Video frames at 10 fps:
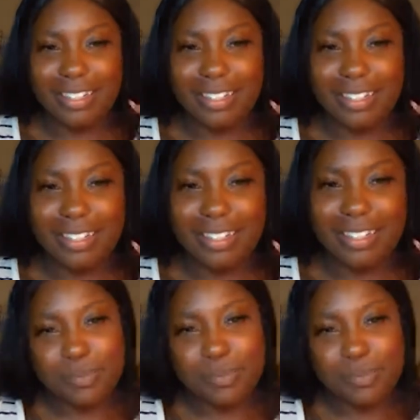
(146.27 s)

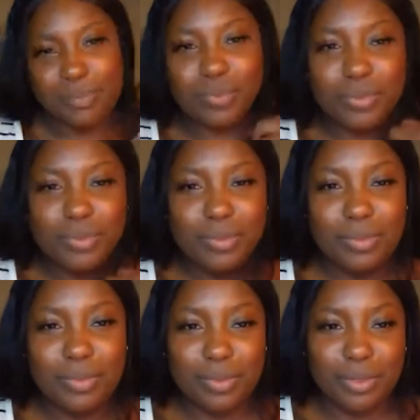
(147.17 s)

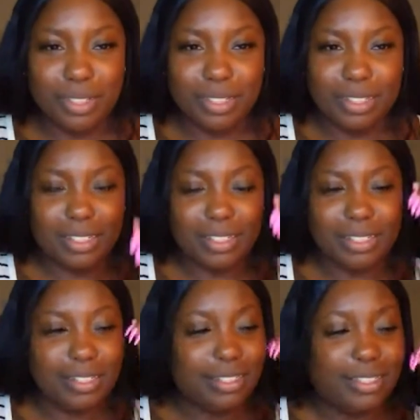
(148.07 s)

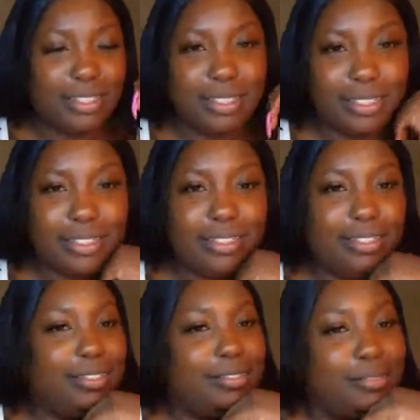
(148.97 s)

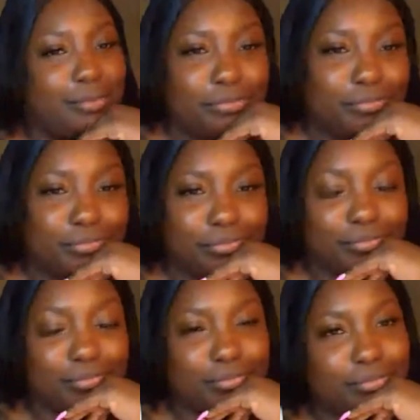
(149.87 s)

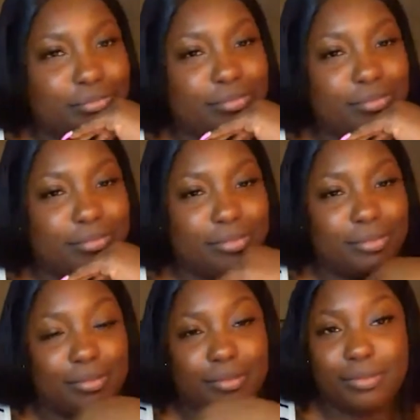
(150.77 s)

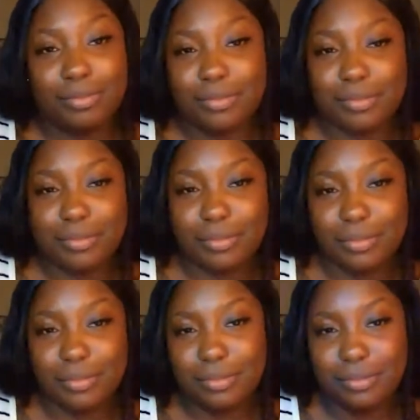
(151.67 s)

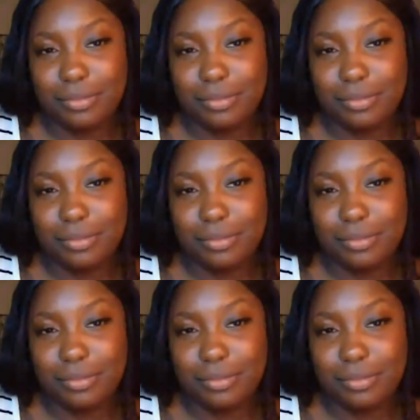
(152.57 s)
No words are spoken by the person on screen.